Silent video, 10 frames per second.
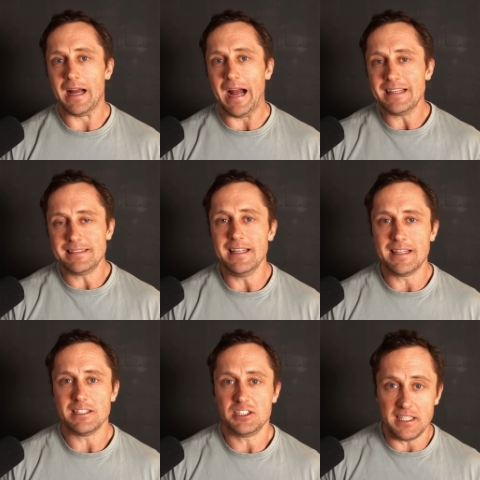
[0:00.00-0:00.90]
I
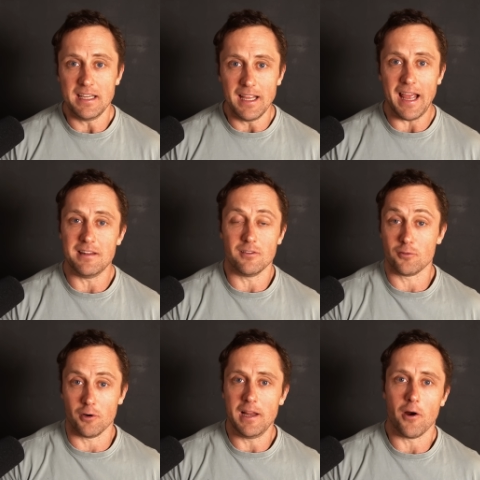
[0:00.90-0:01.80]
think she and
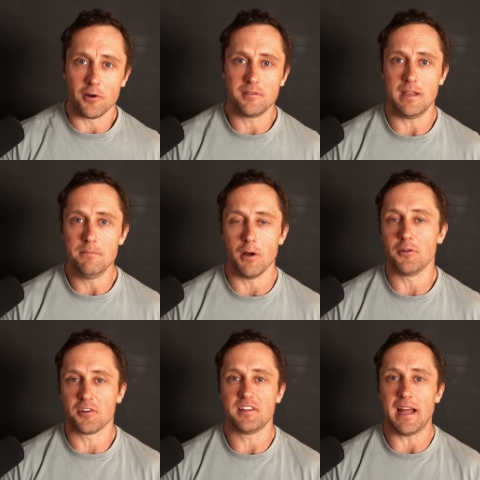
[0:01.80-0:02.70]
certainly her team
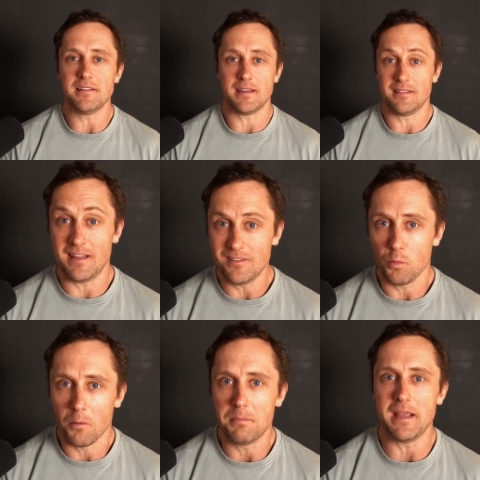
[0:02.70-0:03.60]
understands that this
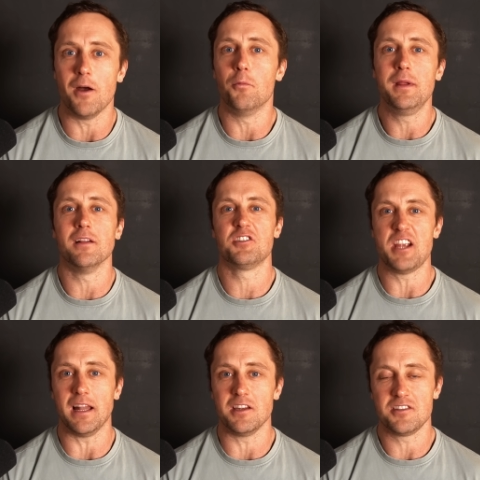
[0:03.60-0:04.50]
will be a real
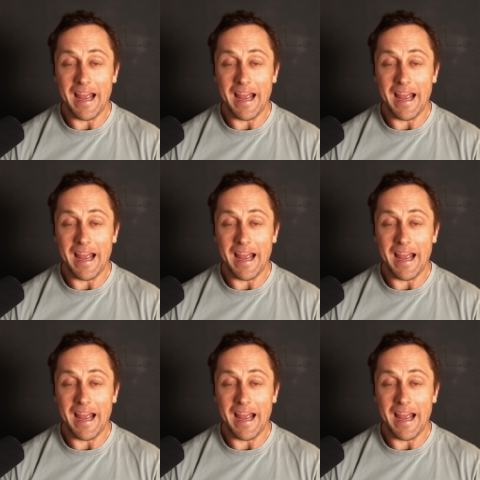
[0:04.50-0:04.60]
challenge.